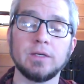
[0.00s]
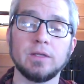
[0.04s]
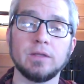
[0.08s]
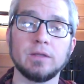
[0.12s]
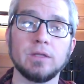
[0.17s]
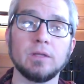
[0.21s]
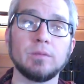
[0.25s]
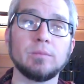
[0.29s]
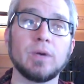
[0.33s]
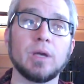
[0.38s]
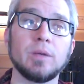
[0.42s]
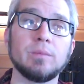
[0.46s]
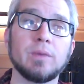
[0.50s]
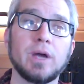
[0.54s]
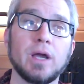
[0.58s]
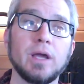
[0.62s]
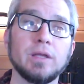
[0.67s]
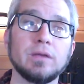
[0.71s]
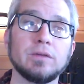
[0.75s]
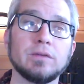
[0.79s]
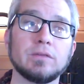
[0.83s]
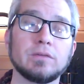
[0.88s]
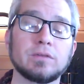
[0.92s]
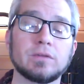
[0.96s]
then my
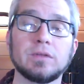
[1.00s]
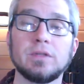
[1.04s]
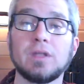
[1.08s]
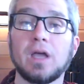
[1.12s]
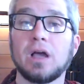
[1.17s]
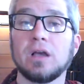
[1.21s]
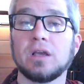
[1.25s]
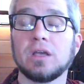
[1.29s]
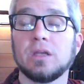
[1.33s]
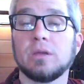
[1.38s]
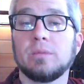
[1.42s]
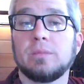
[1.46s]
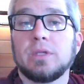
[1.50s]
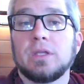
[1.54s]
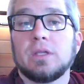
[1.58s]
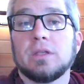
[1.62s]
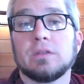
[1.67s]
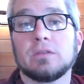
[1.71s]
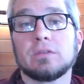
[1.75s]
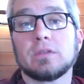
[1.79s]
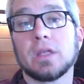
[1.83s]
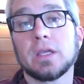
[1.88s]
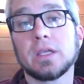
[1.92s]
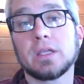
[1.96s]
mind is not going to be
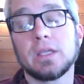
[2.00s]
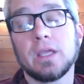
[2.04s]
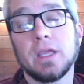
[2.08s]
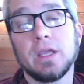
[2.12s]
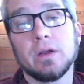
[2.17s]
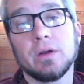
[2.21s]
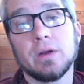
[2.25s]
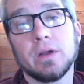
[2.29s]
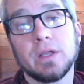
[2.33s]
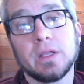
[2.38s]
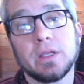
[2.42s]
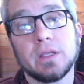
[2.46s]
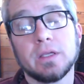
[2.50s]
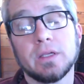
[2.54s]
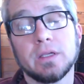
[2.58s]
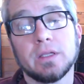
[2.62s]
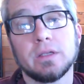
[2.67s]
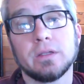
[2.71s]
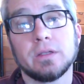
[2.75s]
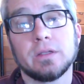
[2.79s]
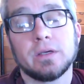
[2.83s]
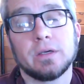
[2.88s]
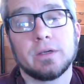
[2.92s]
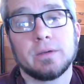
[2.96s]
as like caring
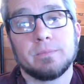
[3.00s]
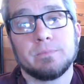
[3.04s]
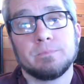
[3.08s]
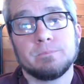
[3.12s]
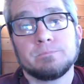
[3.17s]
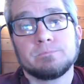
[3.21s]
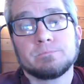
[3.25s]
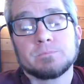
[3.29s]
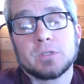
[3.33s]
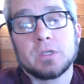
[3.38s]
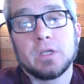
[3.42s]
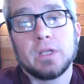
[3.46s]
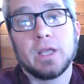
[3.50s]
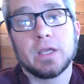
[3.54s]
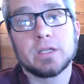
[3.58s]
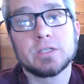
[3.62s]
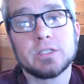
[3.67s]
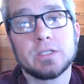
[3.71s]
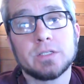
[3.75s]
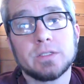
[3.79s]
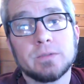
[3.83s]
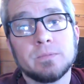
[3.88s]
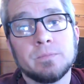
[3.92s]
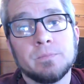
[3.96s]
and
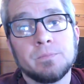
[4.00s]
connected